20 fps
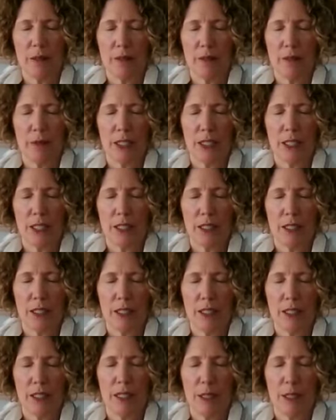what's
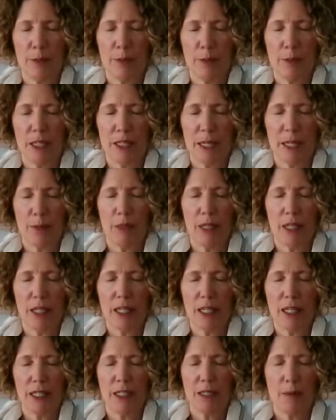gonna help
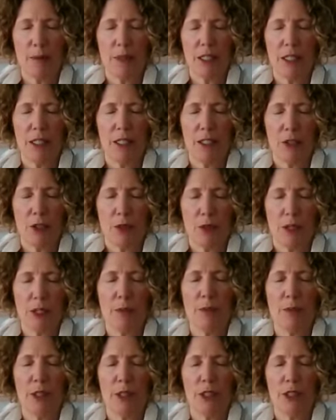stabilize something that you
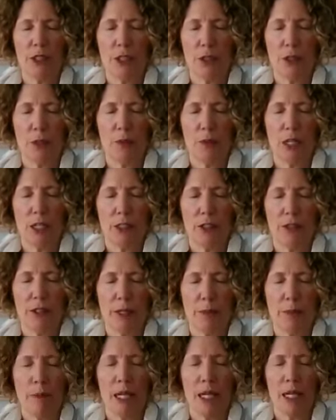can return the
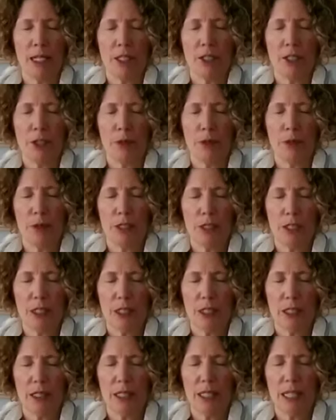wandering mind to, and
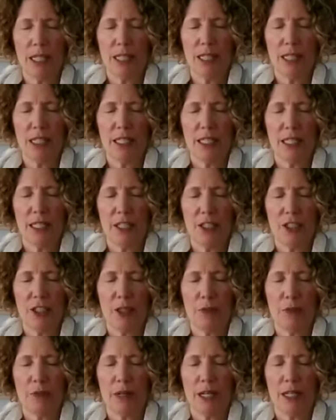just let the
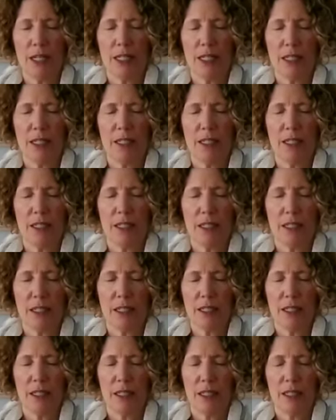attention rest
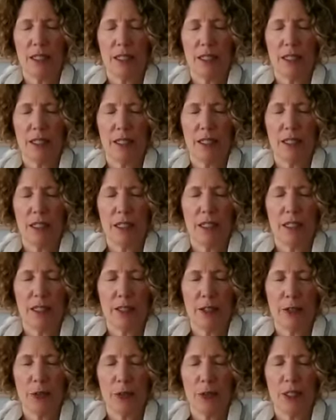on
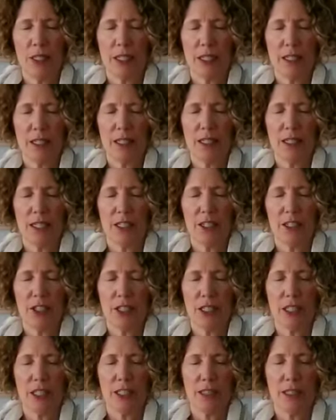those
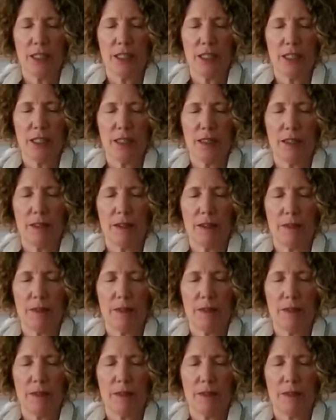sensations.